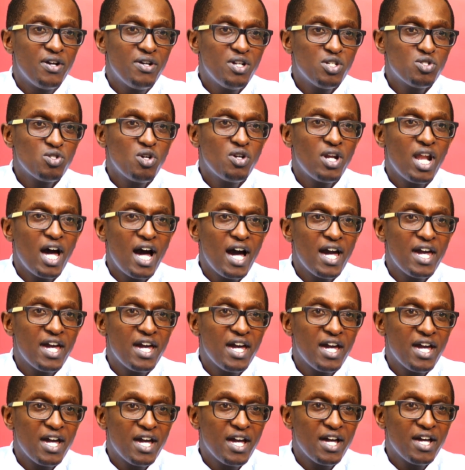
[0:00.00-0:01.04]
reason
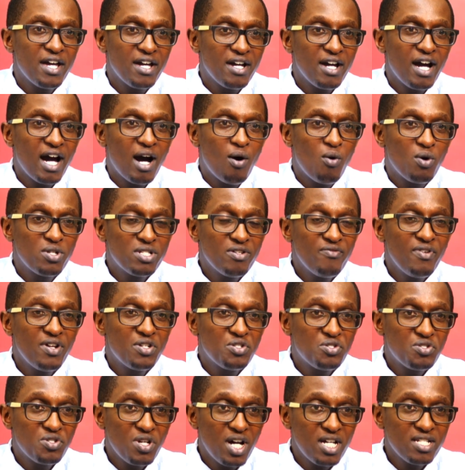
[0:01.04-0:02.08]
I was
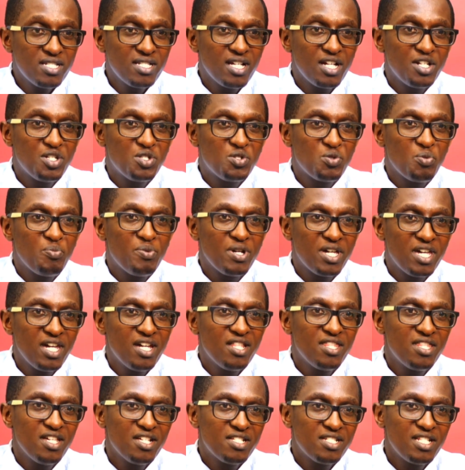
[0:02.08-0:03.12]
even trusted to
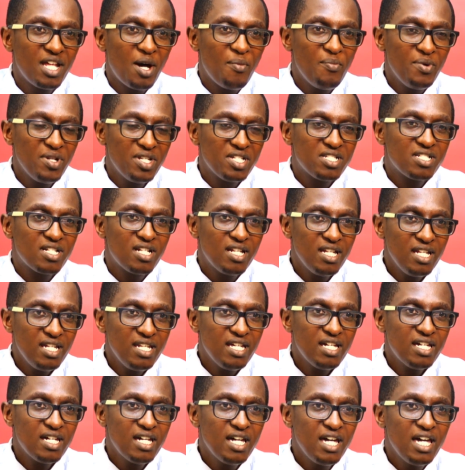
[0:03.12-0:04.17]
begin this diabetes
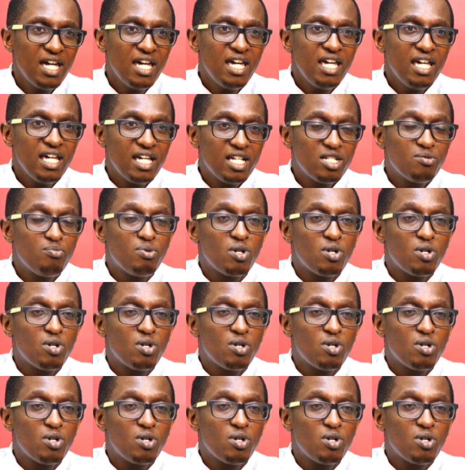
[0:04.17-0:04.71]
clinic is